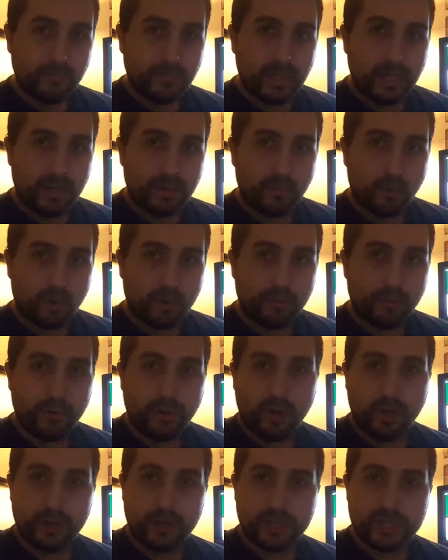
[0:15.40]
a more
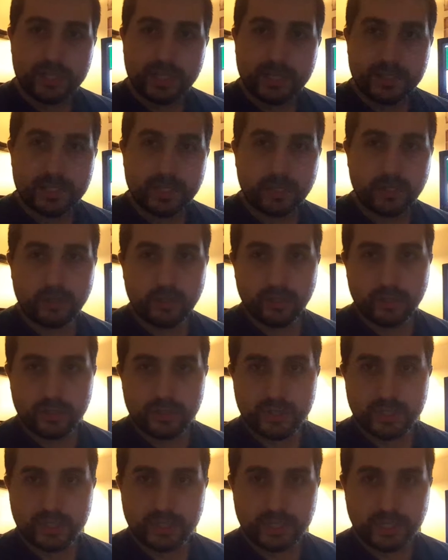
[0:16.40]
broader sense than you're
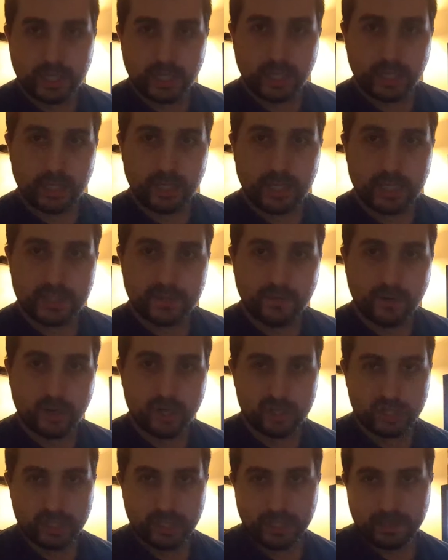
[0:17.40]
used to seeing, as
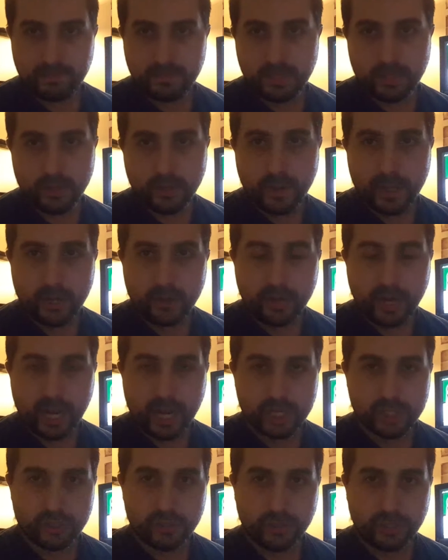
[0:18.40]
far as
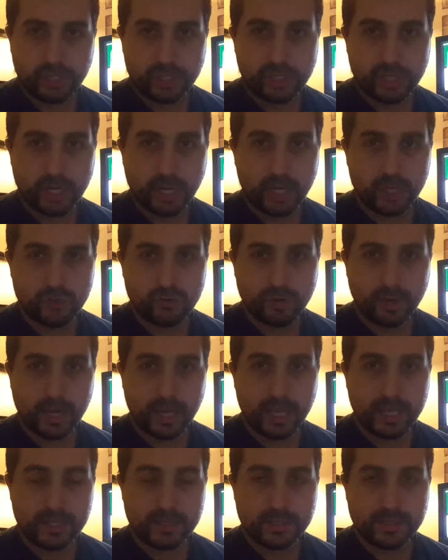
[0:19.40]
international exchange
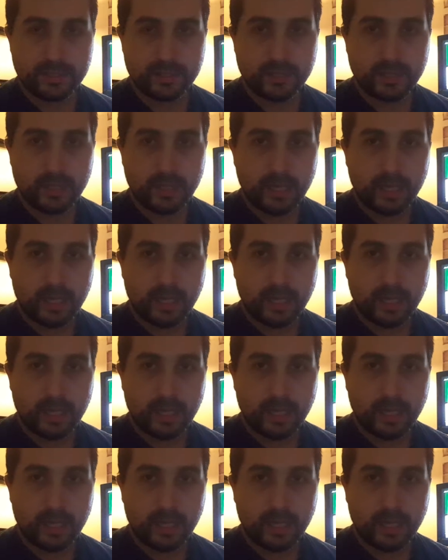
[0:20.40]
rates,